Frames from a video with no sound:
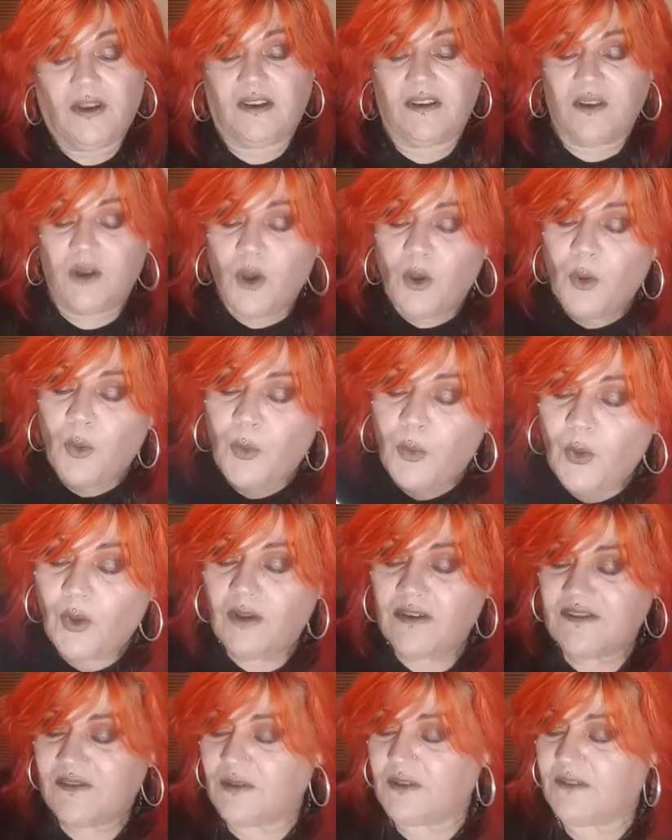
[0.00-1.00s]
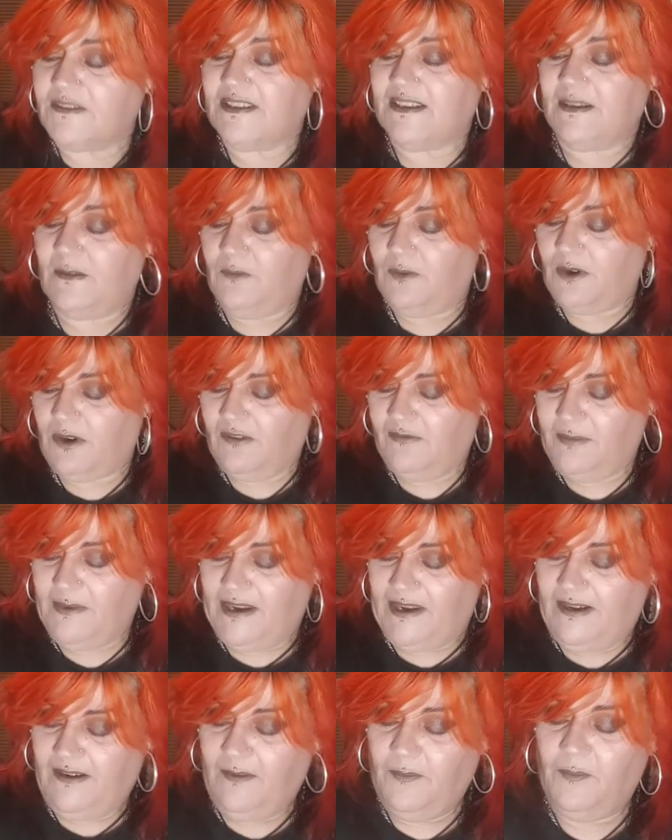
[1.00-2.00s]
can sort of see where I've
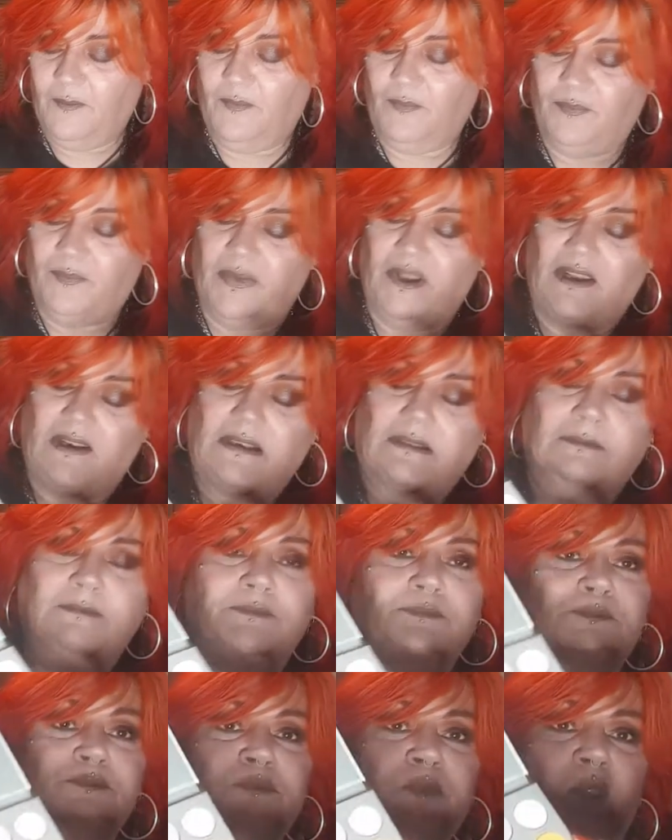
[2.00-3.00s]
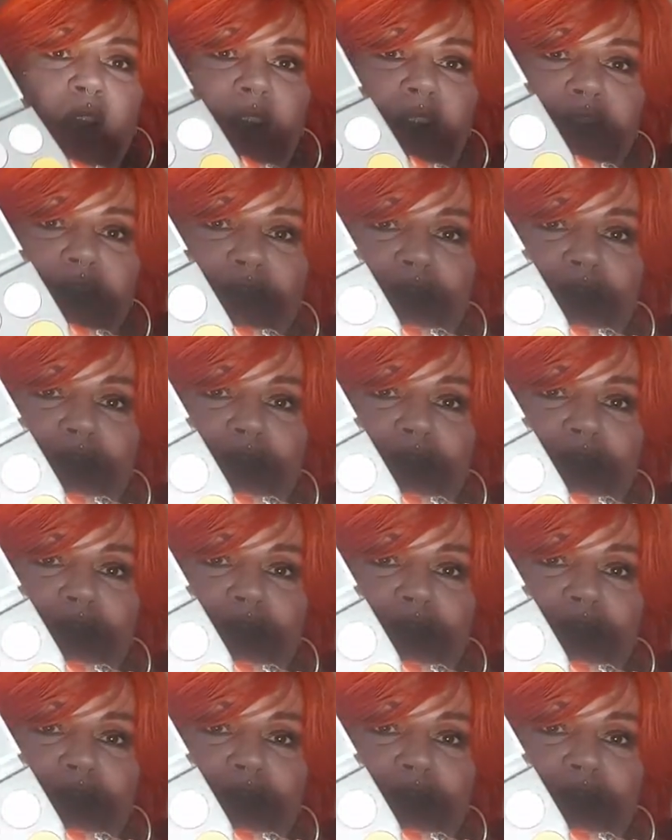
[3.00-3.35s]
been, but I